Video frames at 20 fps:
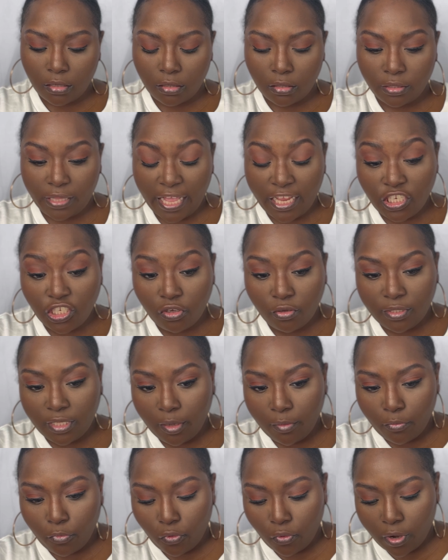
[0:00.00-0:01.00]
that shows up
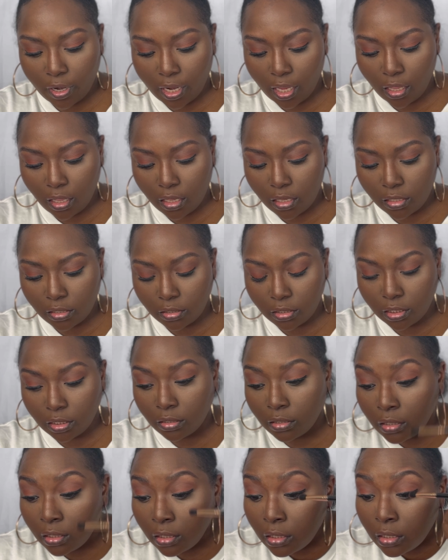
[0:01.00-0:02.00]
more and
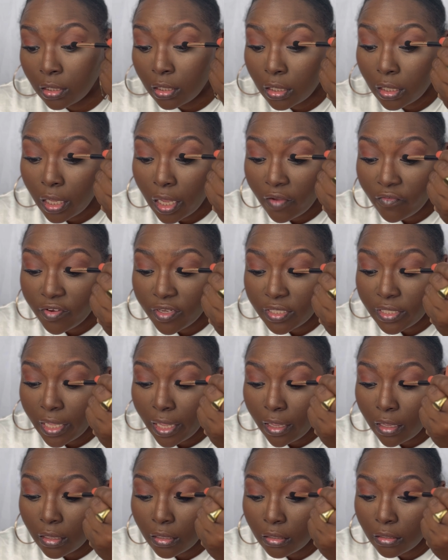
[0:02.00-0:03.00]
covers
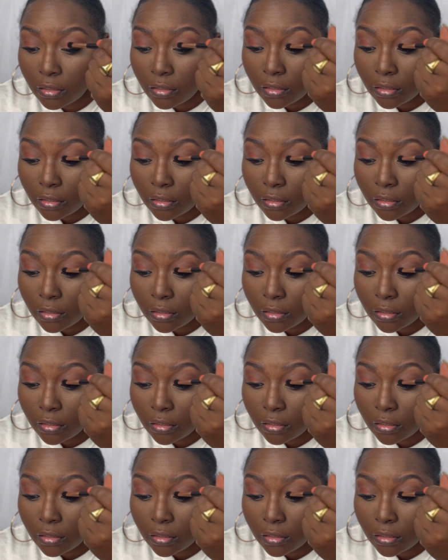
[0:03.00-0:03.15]
that